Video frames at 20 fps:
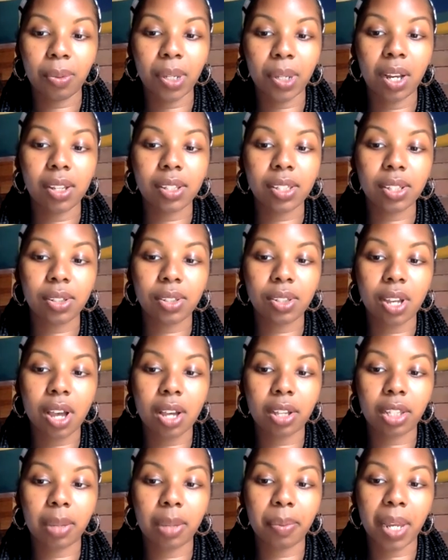We also
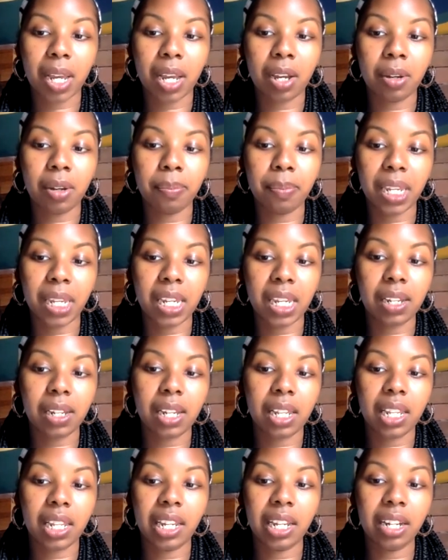talked about being
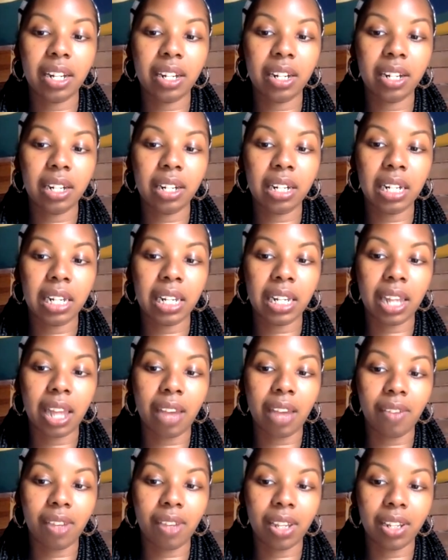clear and
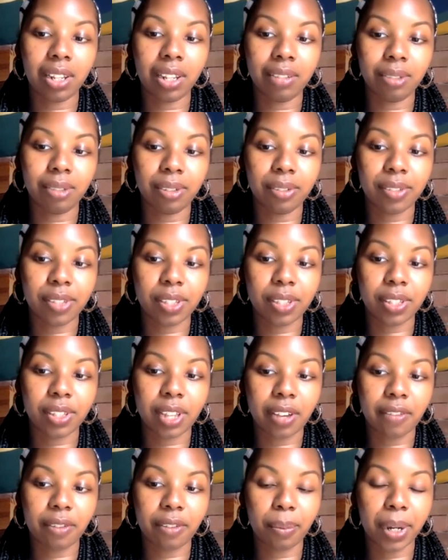having a level of
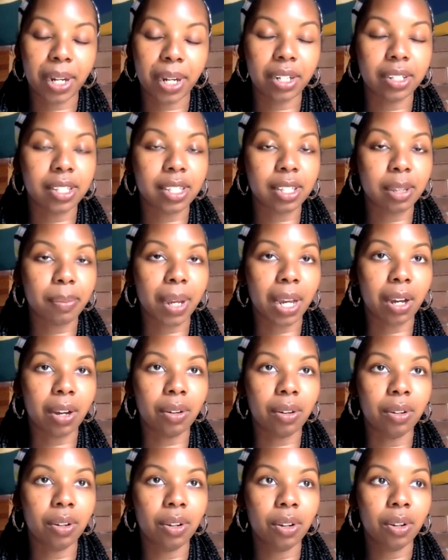self-awareness
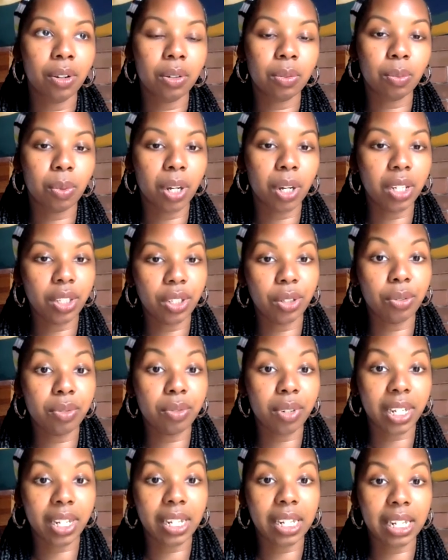about what you
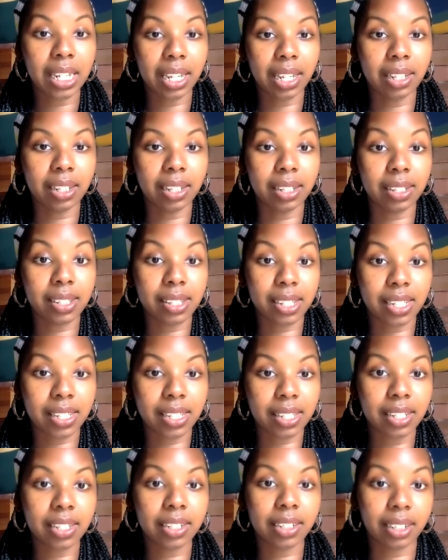need in this
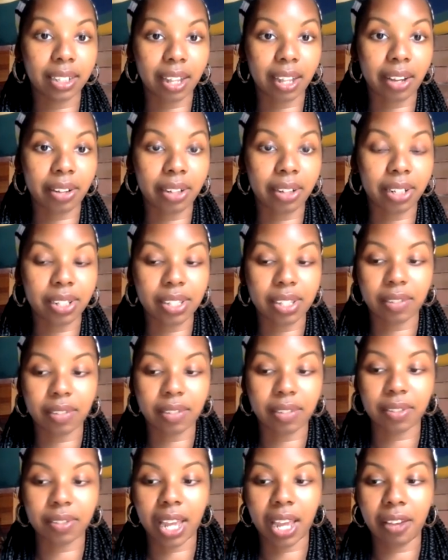season and allowing yourself
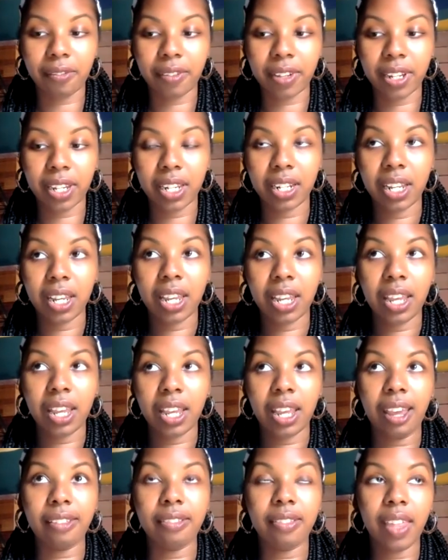to have it.
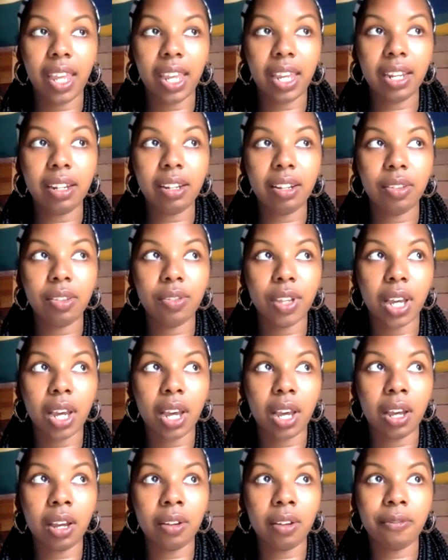And then
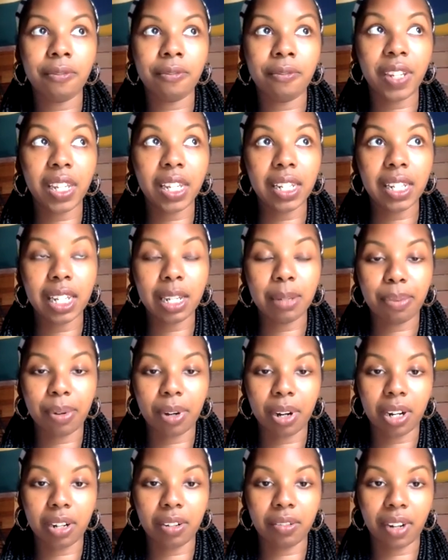the feeling
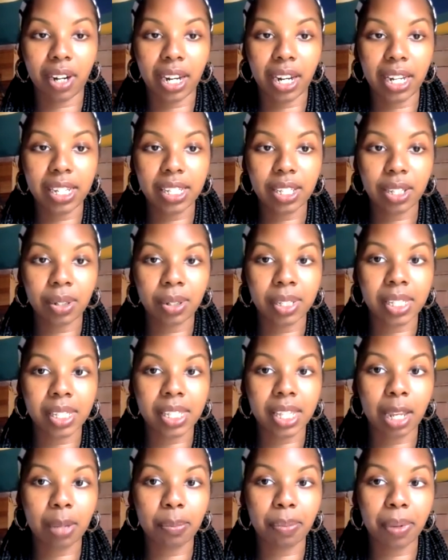part, right? So
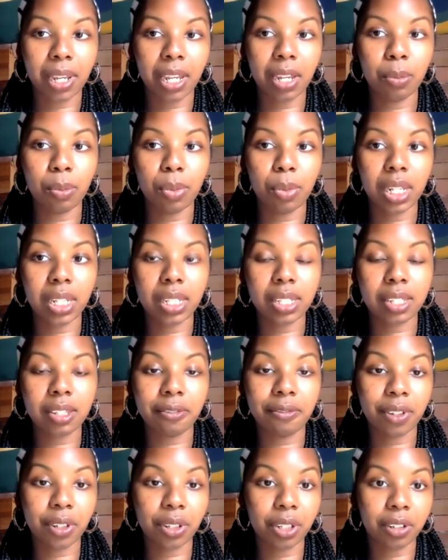it's like being willing to
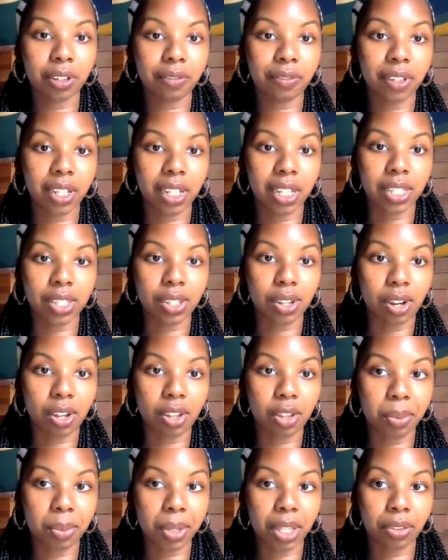feel your feelings
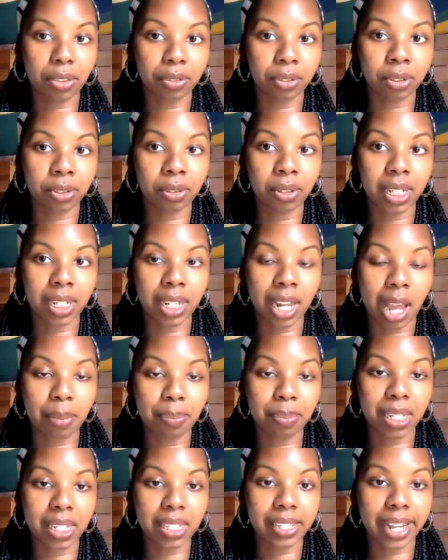all the way through and
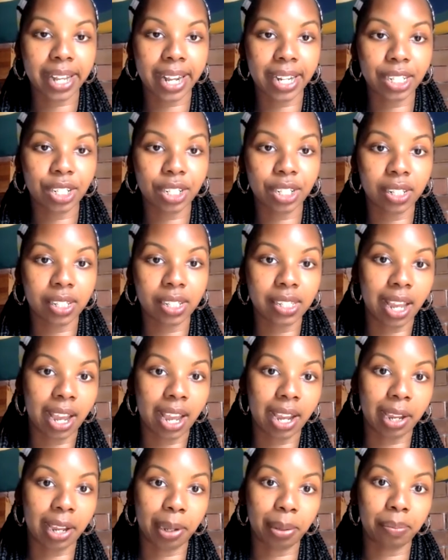not be attached to the
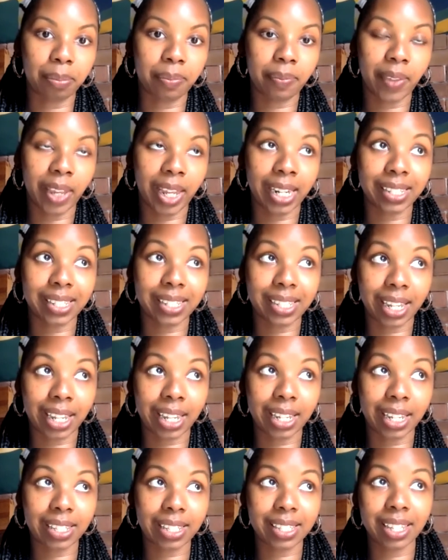time that it
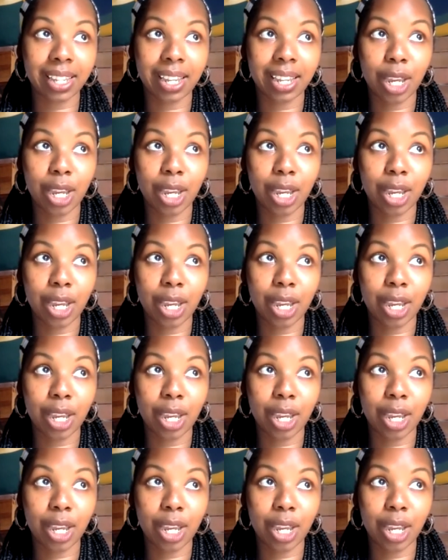takes